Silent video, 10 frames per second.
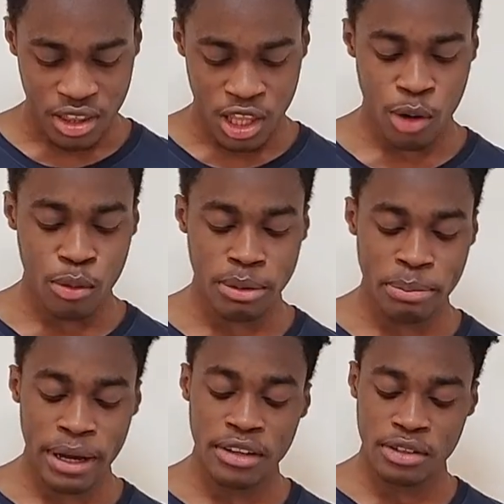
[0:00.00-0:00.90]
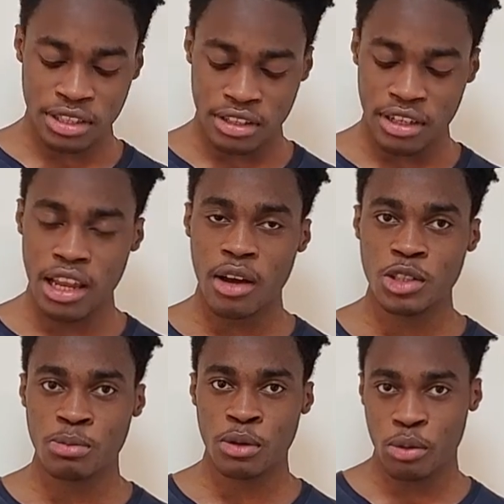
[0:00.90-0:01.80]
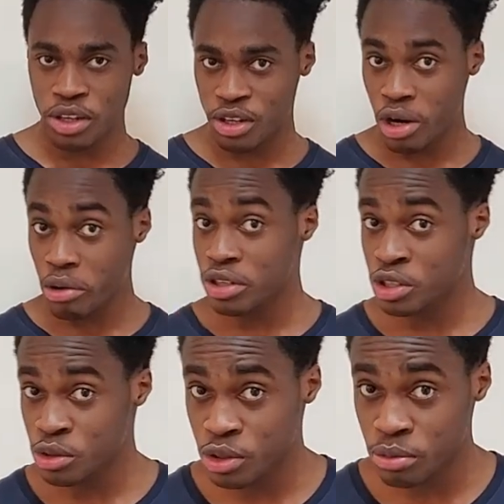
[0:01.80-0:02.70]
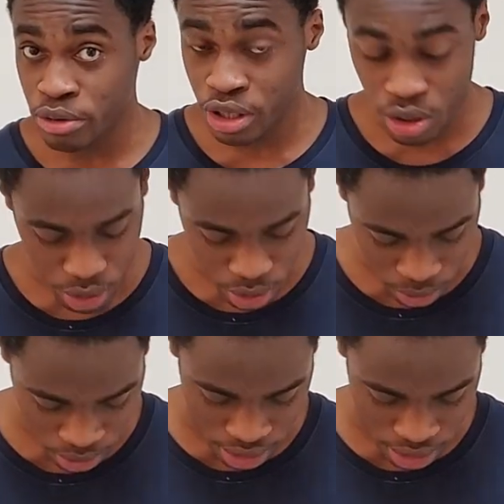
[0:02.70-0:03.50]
There will be paddles in the lounge, but we encourage you to bring your own.